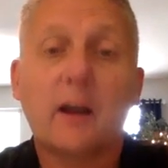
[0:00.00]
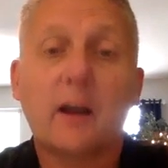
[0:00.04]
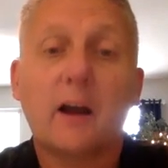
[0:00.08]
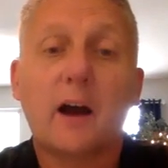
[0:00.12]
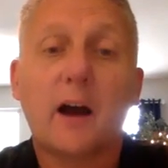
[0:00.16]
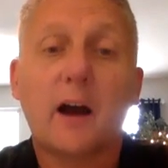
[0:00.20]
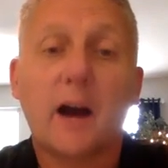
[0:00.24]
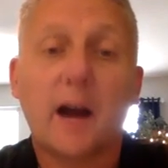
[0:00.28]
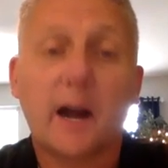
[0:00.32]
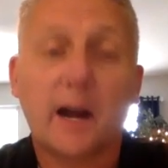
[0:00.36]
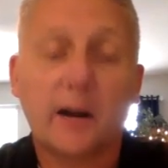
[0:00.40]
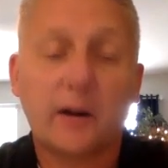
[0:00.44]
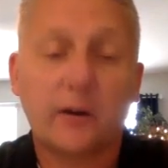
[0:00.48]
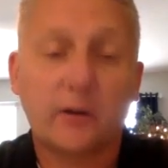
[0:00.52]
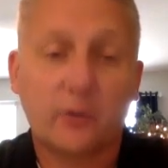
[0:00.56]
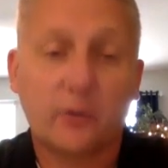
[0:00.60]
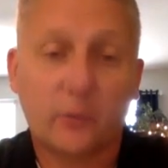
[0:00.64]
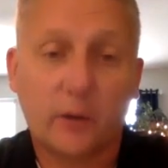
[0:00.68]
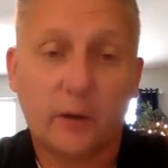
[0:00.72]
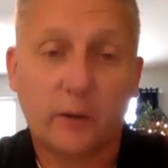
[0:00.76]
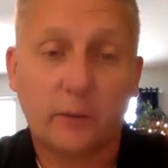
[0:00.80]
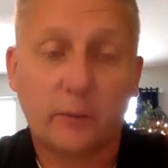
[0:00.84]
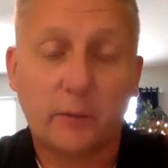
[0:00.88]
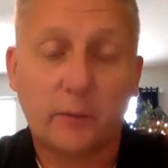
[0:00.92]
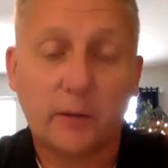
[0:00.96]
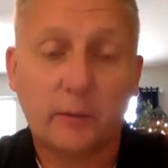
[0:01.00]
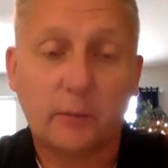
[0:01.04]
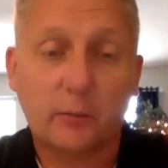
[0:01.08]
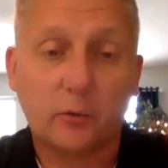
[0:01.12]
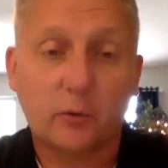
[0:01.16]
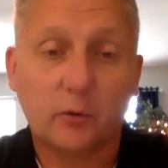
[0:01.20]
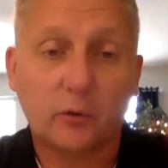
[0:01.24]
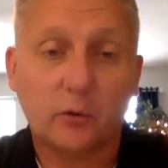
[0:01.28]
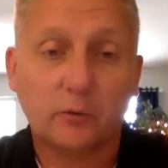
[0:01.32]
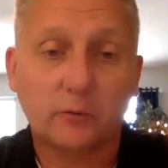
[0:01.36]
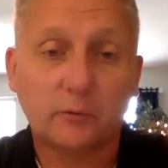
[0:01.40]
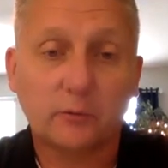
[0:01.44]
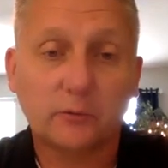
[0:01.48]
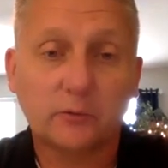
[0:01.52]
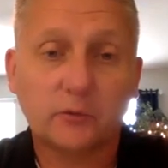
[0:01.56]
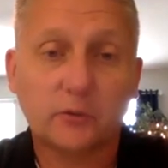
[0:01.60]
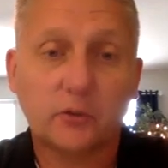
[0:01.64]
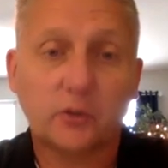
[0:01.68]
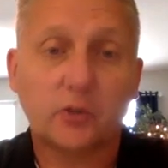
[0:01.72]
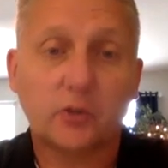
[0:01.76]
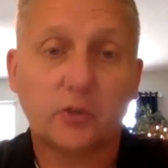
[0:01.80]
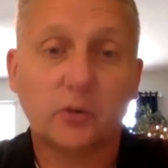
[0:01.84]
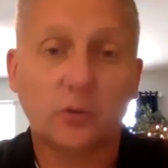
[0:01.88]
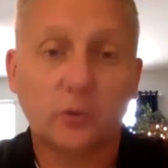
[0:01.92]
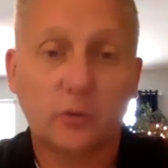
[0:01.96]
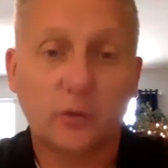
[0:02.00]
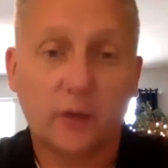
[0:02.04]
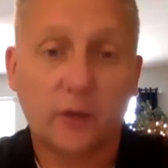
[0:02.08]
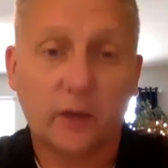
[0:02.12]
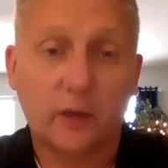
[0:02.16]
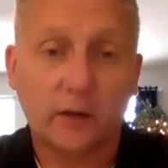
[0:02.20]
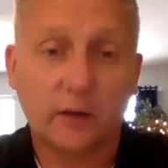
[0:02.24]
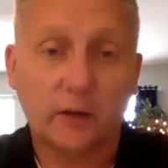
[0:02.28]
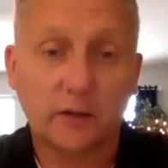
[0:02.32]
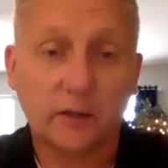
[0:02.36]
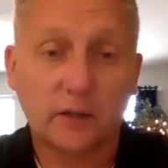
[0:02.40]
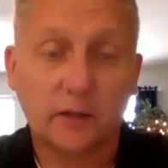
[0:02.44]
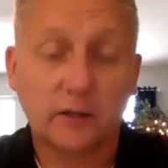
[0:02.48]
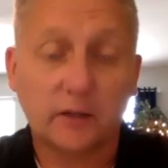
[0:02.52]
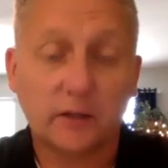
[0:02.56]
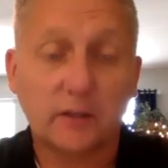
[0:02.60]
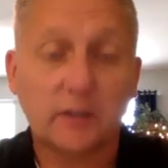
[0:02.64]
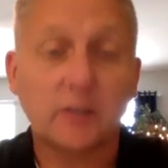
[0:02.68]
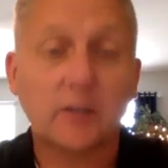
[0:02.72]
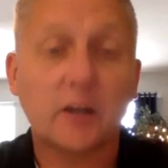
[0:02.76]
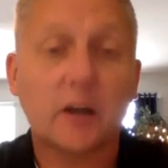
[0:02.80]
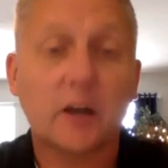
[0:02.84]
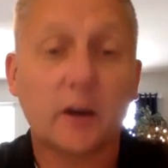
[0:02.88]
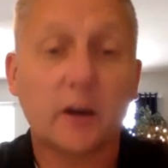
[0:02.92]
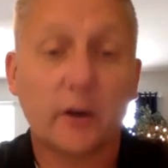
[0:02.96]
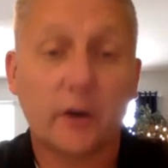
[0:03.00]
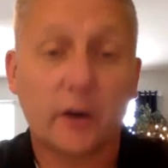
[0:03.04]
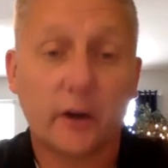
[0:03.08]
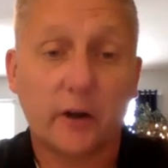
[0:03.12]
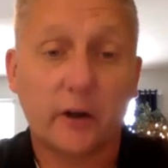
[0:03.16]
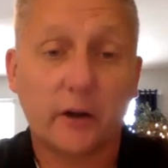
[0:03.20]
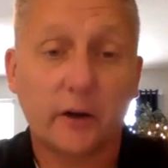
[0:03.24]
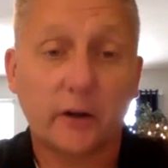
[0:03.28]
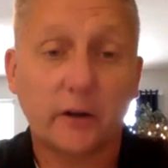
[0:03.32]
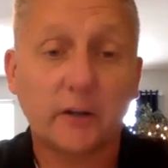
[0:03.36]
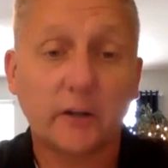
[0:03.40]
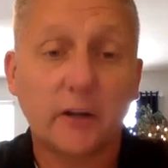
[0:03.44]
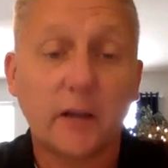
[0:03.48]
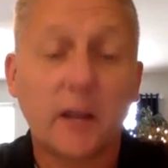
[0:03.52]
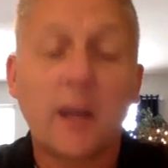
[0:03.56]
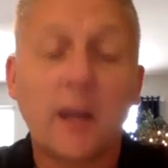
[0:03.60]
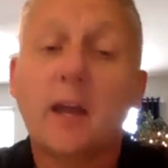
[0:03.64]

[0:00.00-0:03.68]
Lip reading: hire the right people to do things in these other areas.